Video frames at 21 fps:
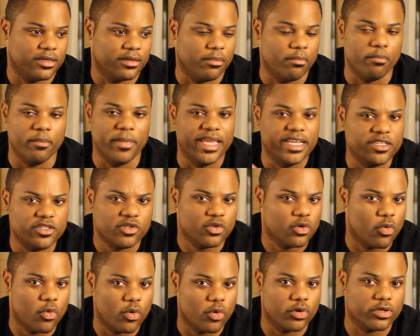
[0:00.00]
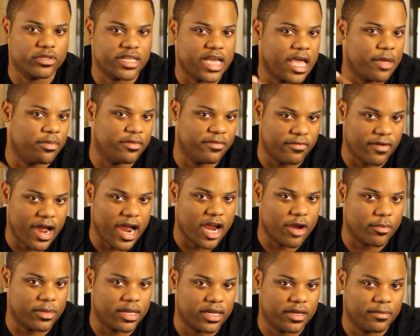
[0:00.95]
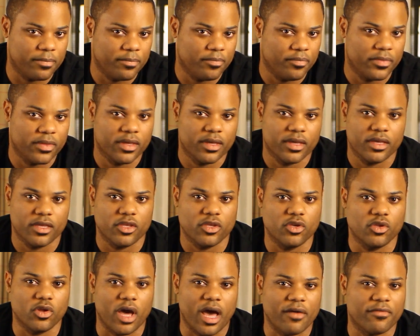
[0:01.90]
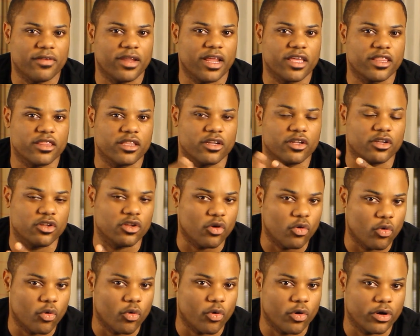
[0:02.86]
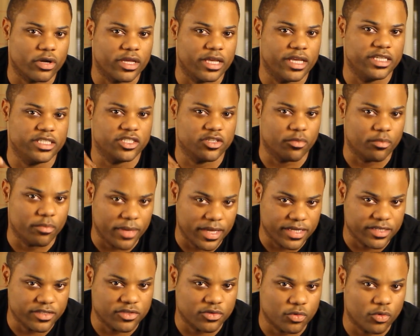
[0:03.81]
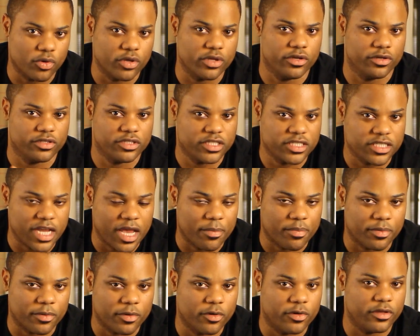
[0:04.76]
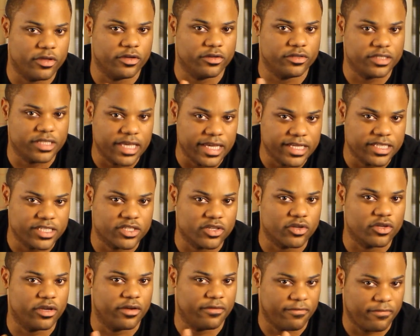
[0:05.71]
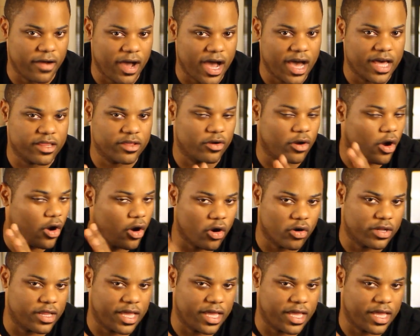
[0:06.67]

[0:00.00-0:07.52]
mentor type environment. You know, I feel like the Lord is your mentor, your shepherd, your teacher, your father, all